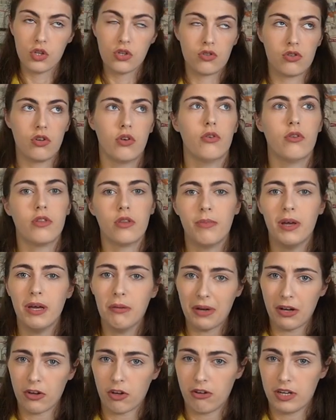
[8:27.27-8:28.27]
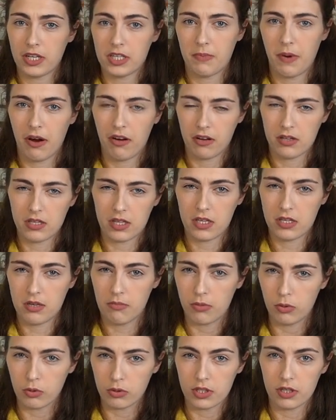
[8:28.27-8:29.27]
So the bit about your experience is
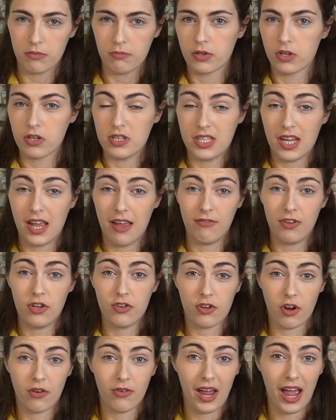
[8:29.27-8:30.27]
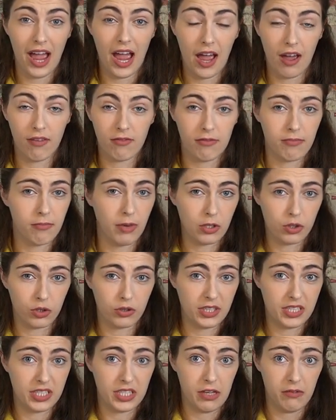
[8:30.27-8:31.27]
important, because if you don't have much
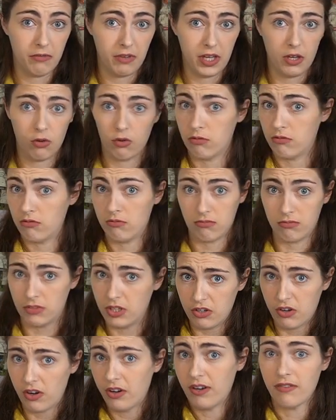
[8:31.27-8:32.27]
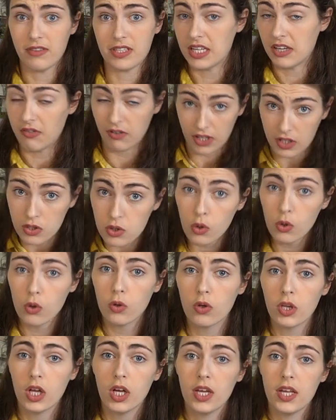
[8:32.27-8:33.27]
on a CV, or you don't have a CV at
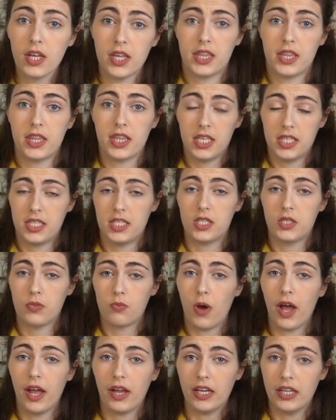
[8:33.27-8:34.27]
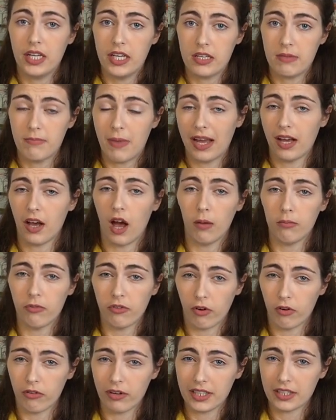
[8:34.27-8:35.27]
all, this is where you need to make up
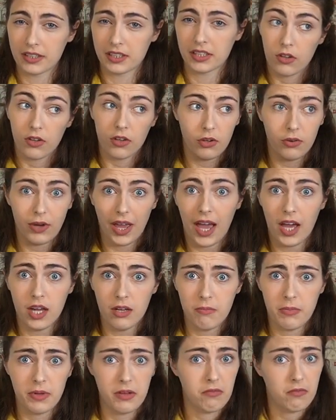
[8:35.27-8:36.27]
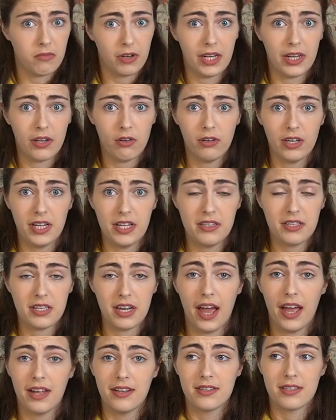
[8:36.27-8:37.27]
for it. You can be really honest
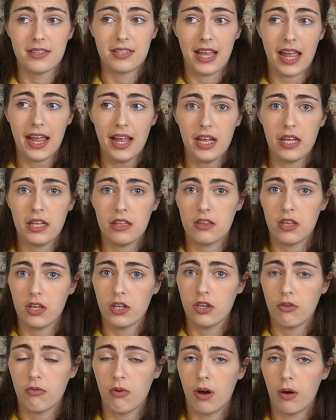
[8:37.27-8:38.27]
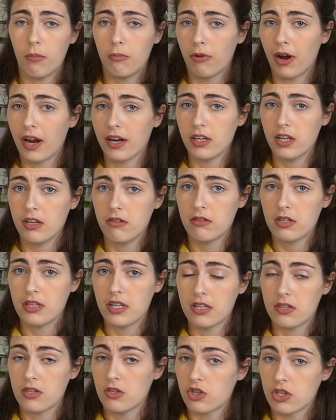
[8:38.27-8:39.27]
and say that you are brand new to
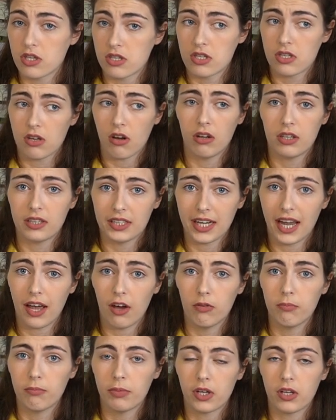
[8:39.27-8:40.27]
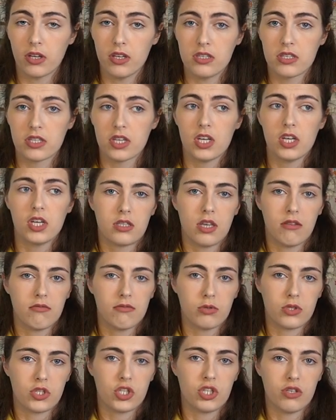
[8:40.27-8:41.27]
this and just starting out, because they're
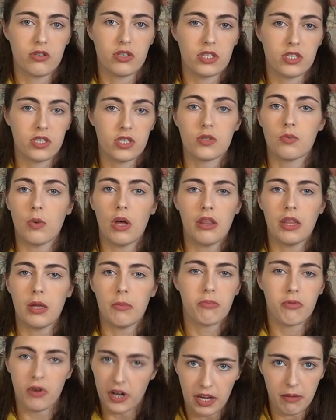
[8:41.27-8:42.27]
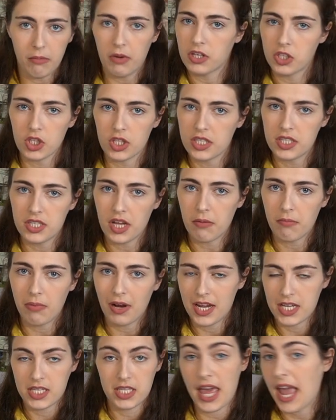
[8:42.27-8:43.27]
all students as well. They're pretty much in the same
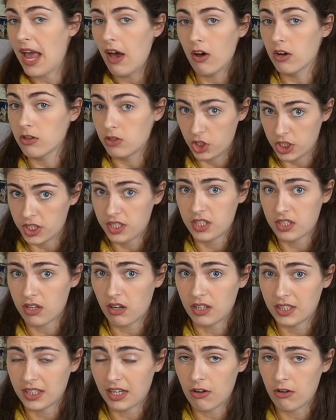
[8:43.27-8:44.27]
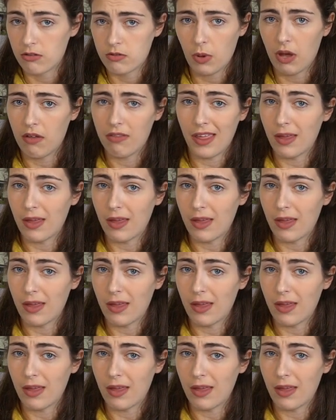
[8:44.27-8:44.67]
place. They are just starting out as well.